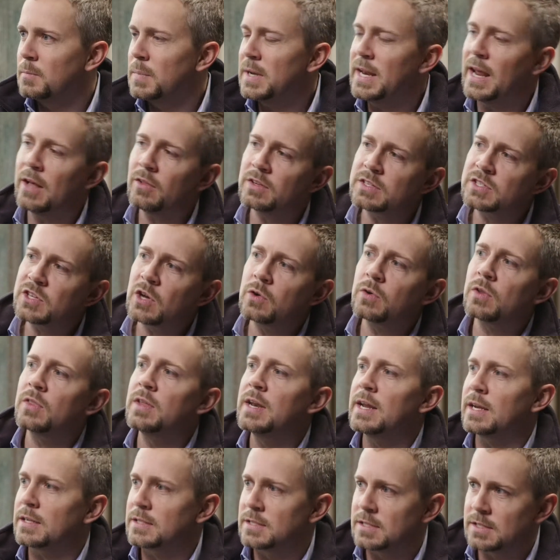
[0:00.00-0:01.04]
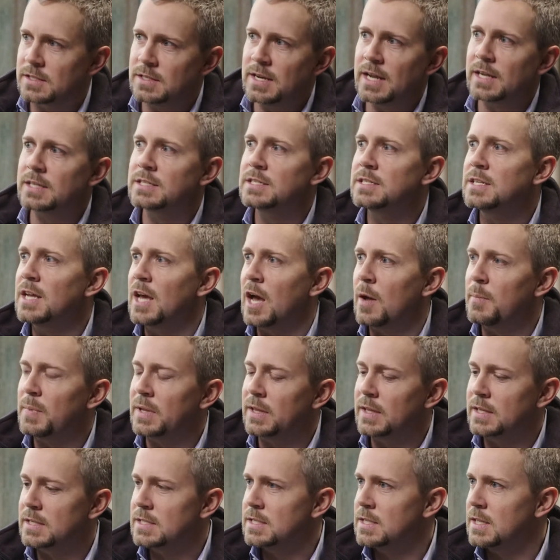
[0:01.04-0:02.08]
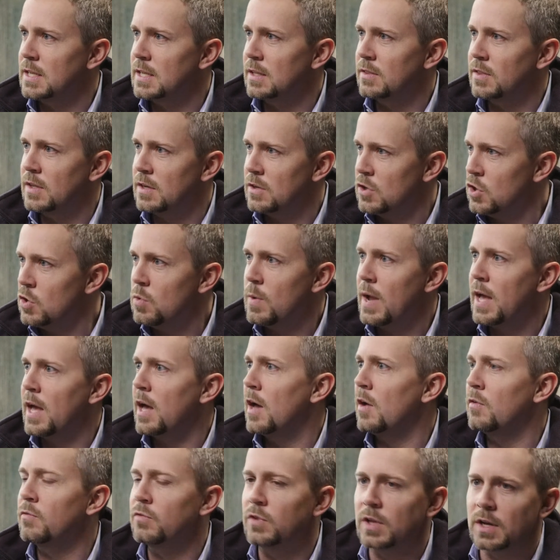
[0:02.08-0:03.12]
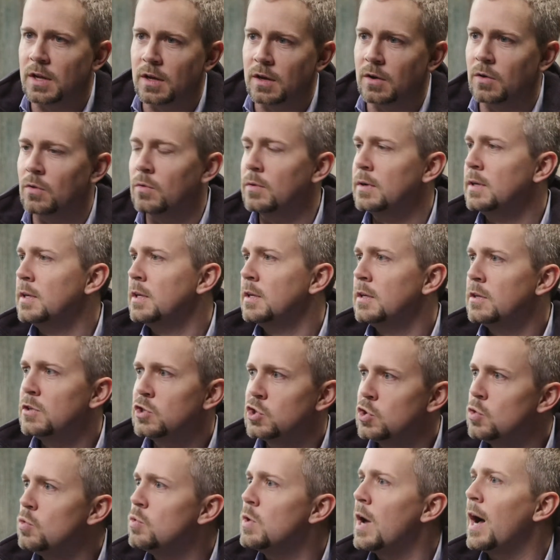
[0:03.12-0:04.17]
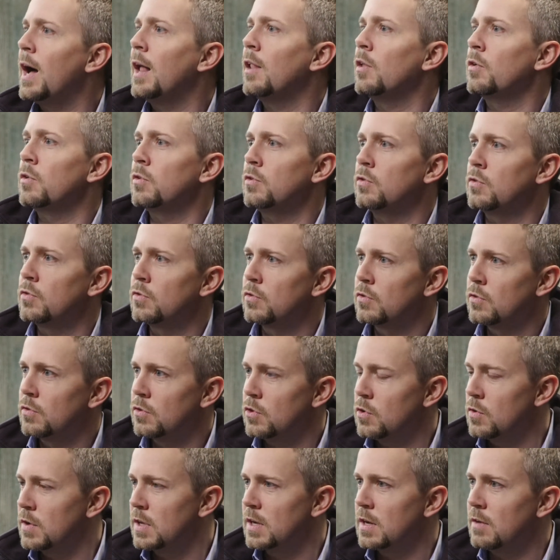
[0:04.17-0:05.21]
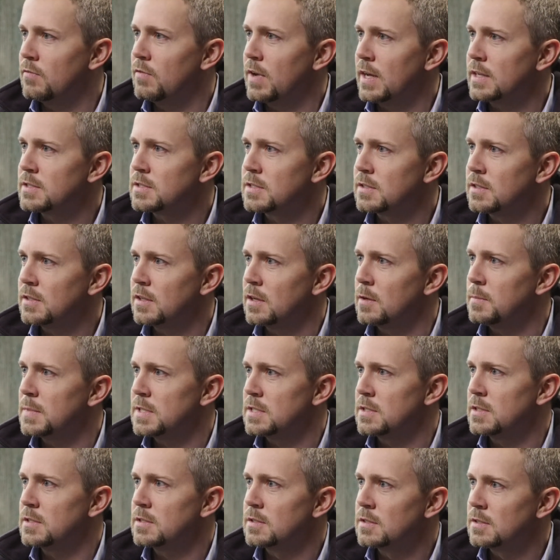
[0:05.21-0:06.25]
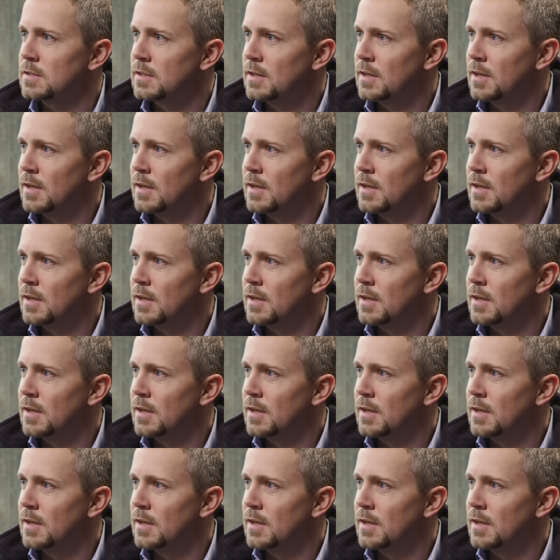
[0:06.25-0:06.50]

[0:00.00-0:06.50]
But now let's go to the next step, and let's think that you have, you know, $2 you can invest in a business.